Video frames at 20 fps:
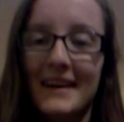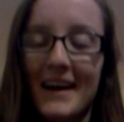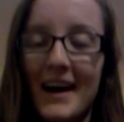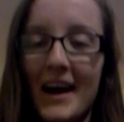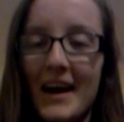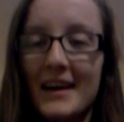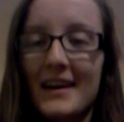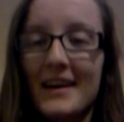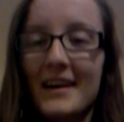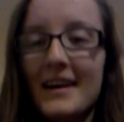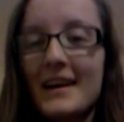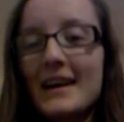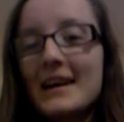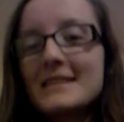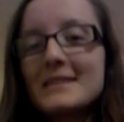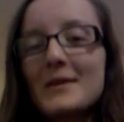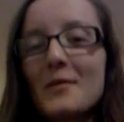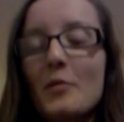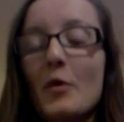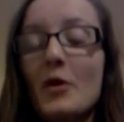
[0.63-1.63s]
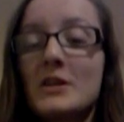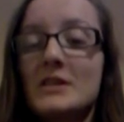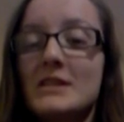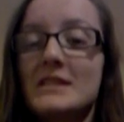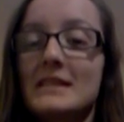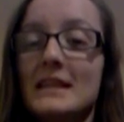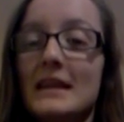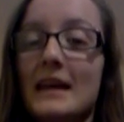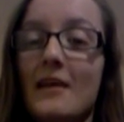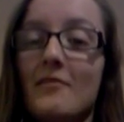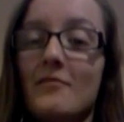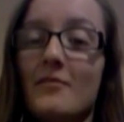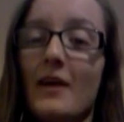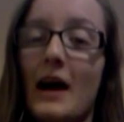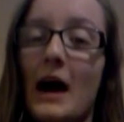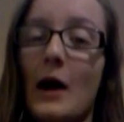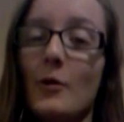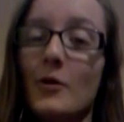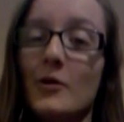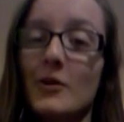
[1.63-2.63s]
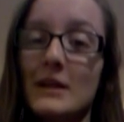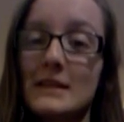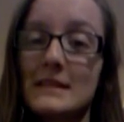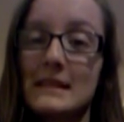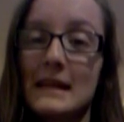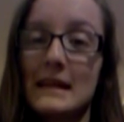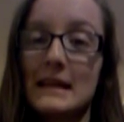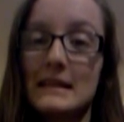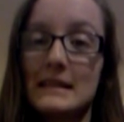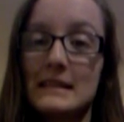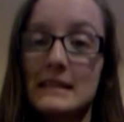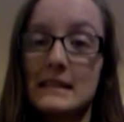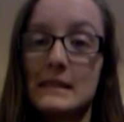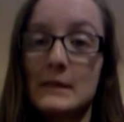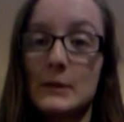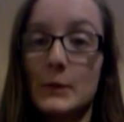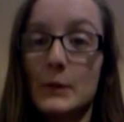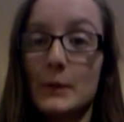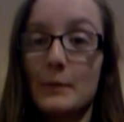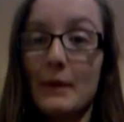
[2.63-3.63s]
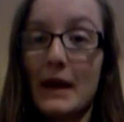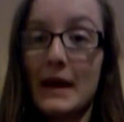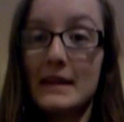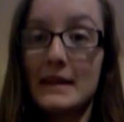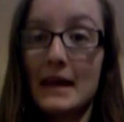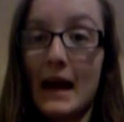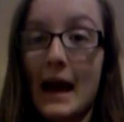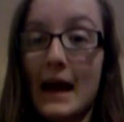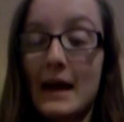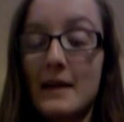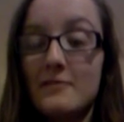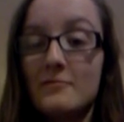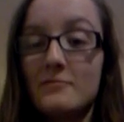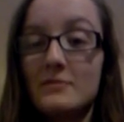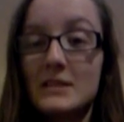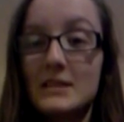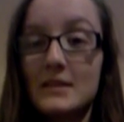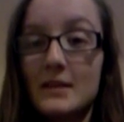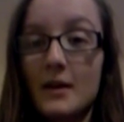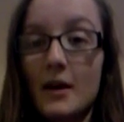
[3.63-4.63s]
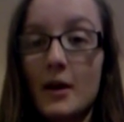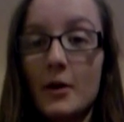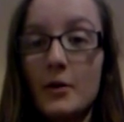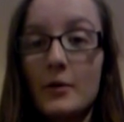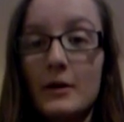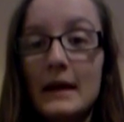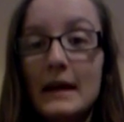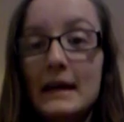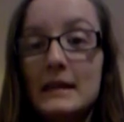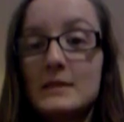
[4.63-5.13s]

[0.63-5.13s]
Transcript: Hi guys, apologies again for how long it's taken to make a video.